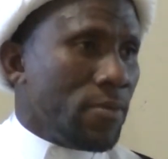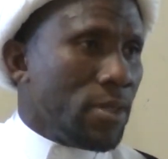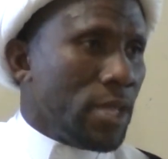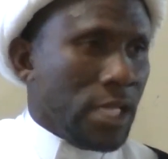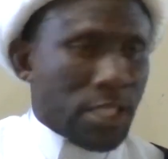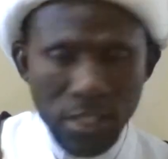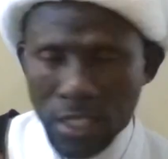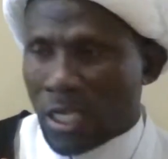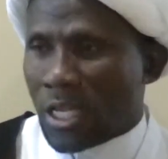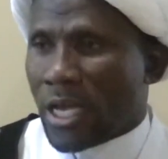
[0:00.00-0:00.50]

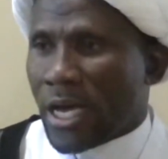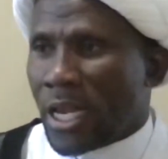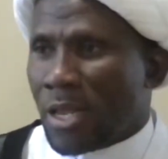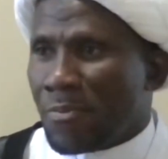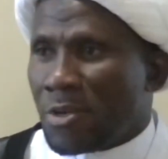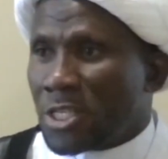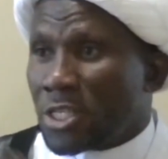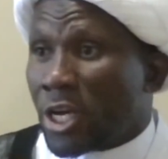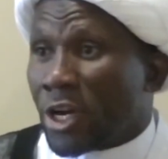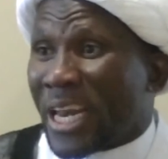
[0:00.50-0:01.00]

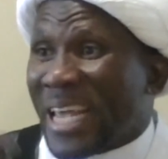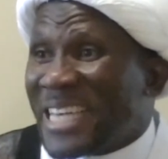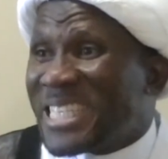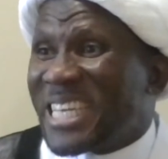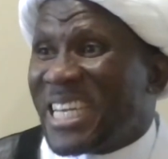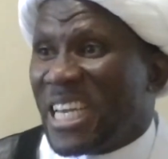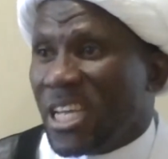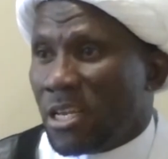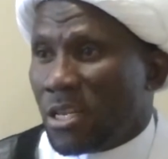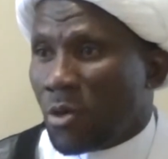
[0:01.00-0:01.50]
Istidlali the
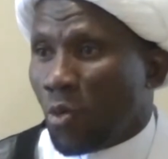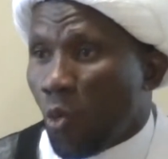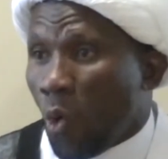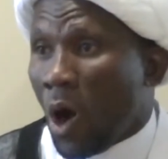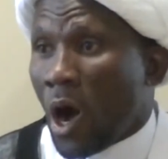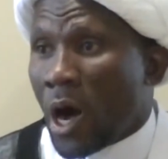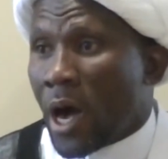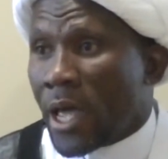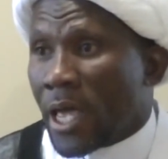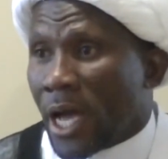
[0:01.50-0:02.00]
reasoning.
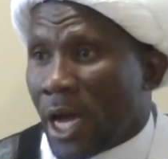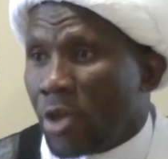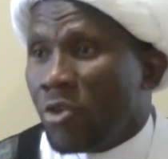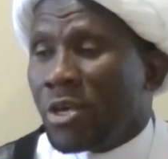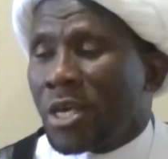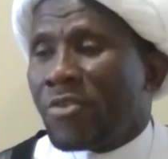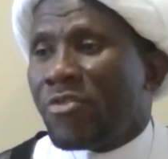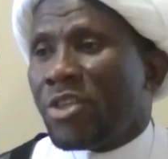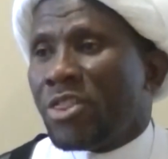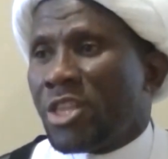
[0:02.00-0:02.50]
Why are you
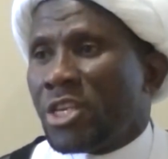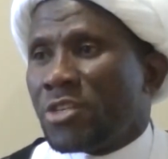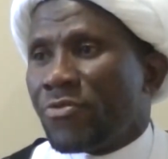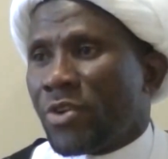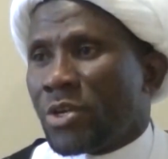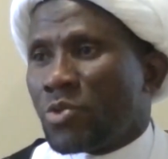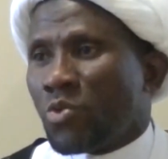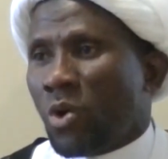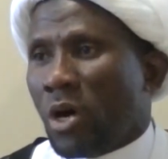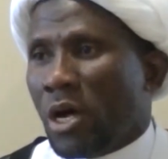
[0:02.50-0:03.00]
giving this
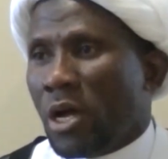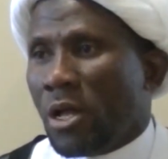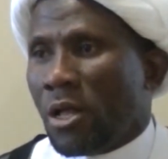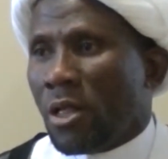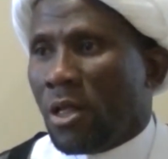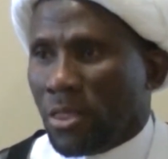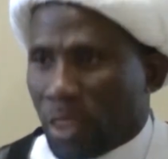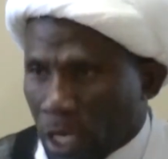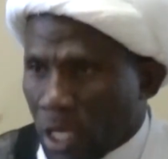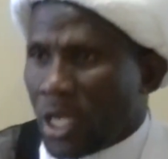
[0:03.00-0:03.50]
fatwa?
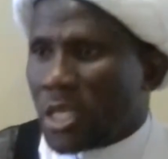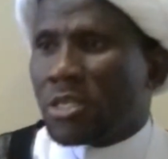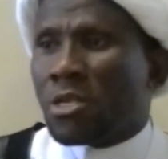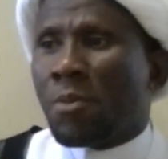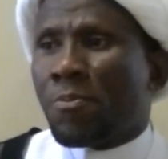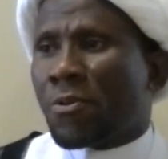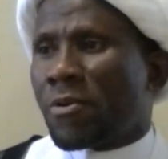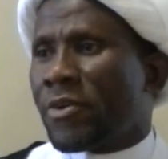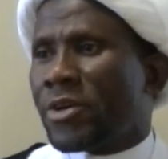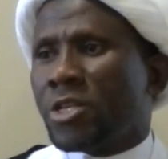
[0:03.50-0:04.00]
Then they, they
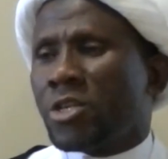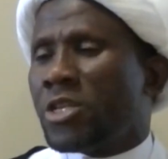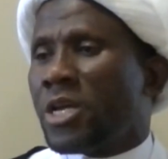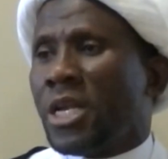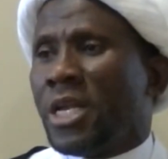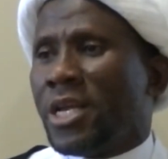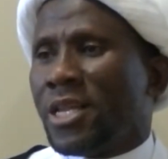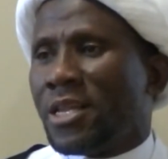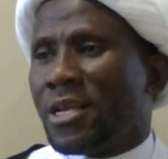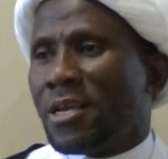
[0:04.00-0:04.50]
provide the
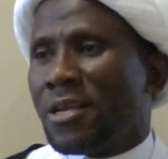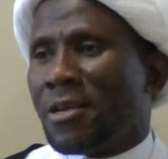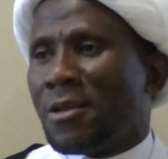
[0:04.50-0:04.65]
dalil.